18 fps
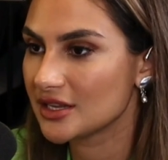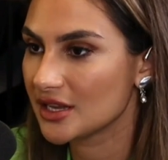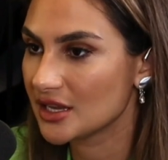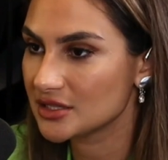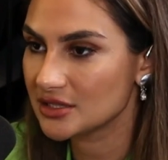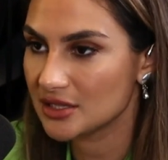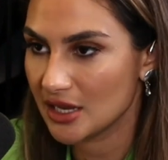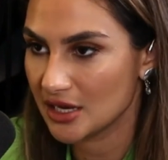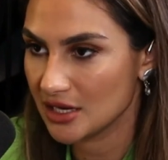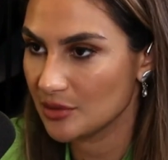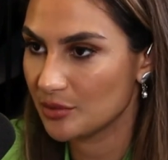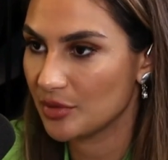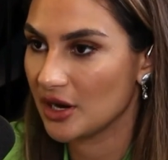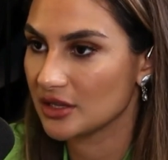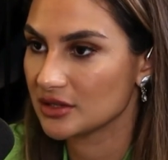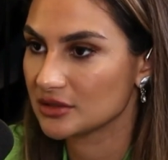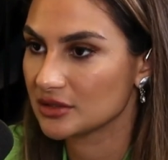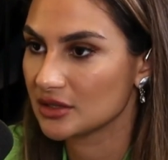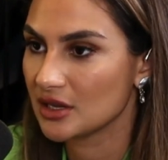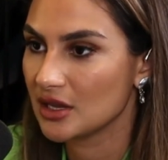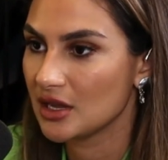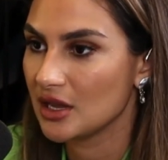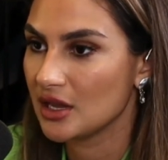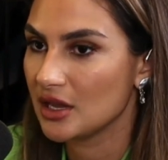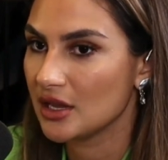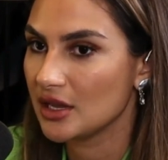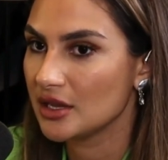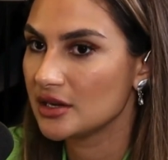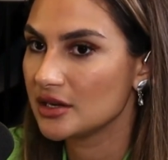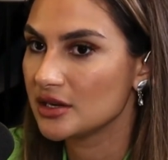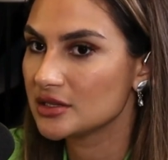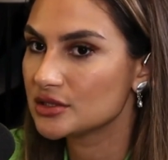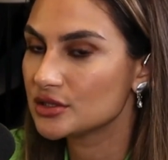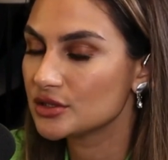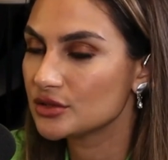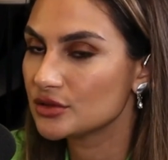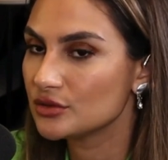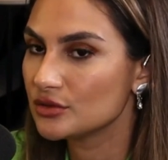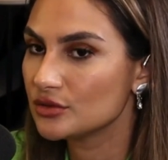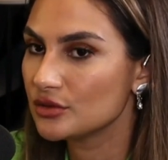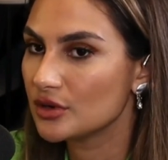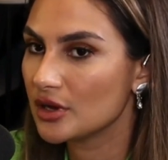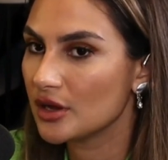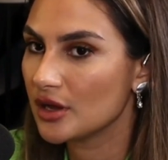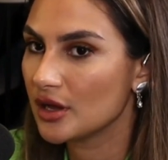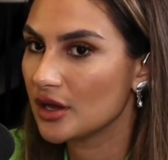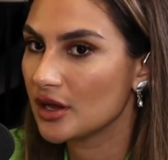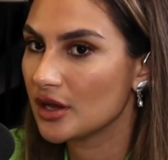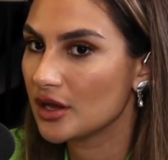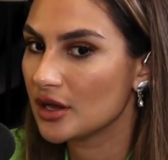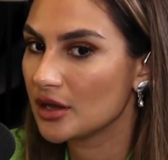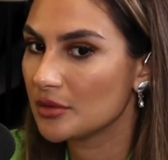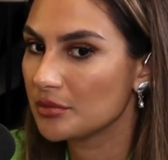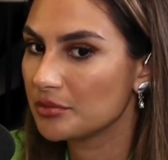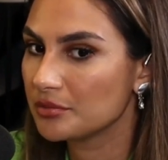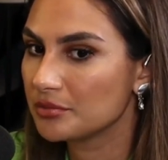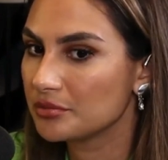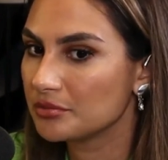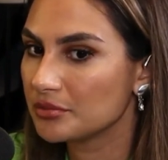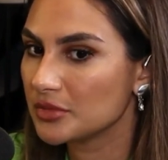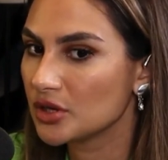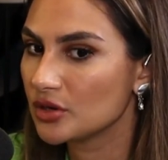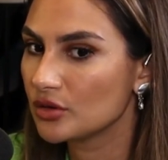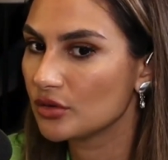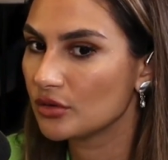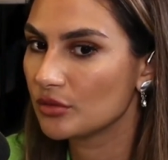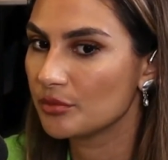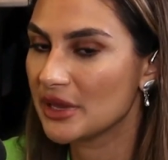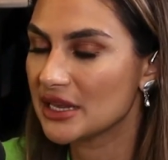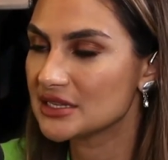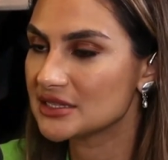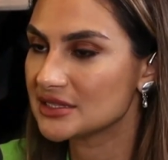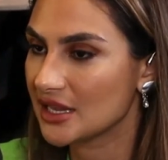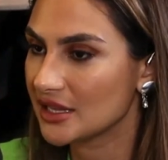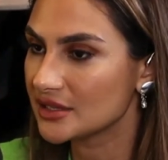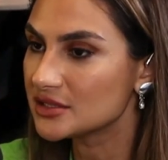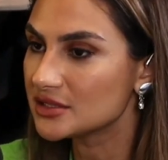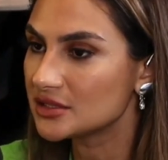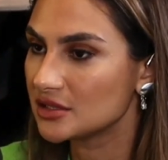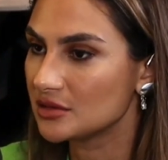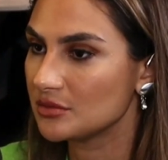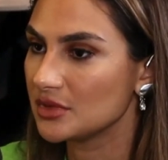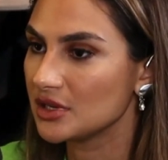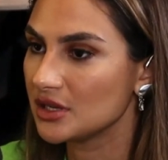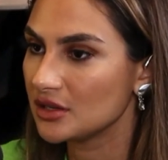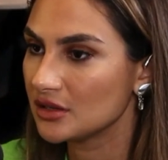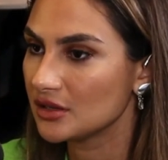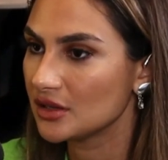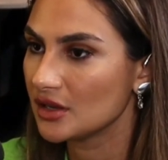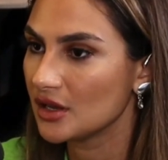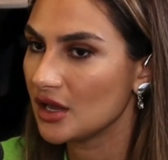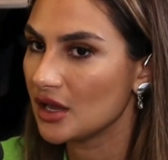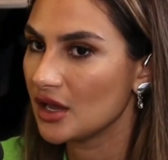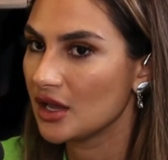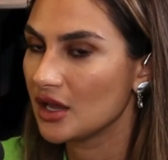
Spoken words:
don't say yes to any brand. It needs to, make sense to me.